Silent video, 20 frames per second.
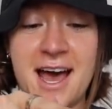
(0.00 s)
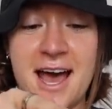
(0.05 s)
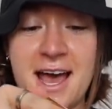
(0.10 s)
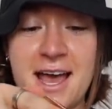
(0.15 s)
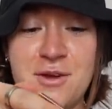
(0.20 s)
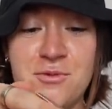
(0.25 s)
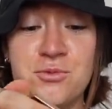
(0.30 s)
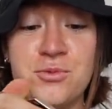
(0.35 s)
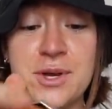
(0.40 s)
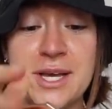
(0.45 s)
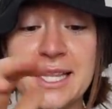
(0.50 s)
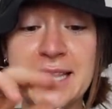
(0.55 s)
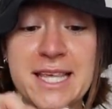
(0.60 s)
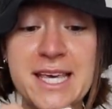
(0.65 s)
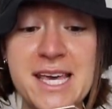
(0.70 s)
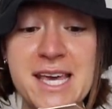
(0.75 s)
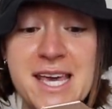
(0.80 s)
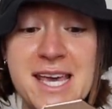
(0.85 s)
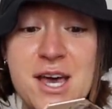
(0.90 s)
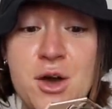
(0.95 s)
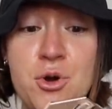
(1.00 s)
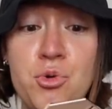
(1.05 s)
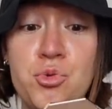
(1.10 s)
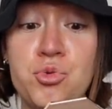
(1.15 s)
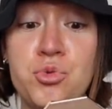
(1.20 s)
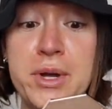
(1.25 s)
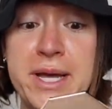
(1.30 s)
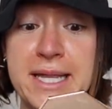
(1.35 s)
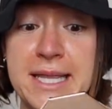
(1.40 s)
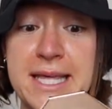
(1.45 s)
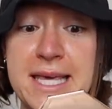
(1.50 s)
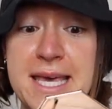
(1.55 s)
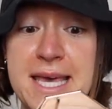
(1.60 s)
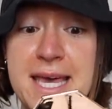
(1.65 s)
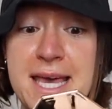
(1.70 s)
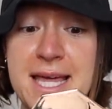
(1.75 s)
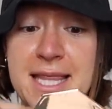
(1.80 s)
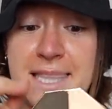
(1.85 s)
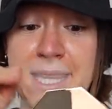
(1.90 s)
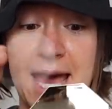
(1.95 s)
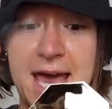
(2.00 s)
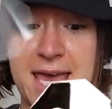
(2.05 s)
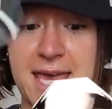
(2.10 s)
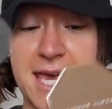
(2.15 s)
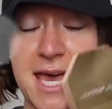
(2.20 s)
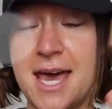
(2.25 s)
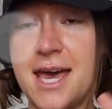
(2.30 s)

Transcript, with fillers: I really, really like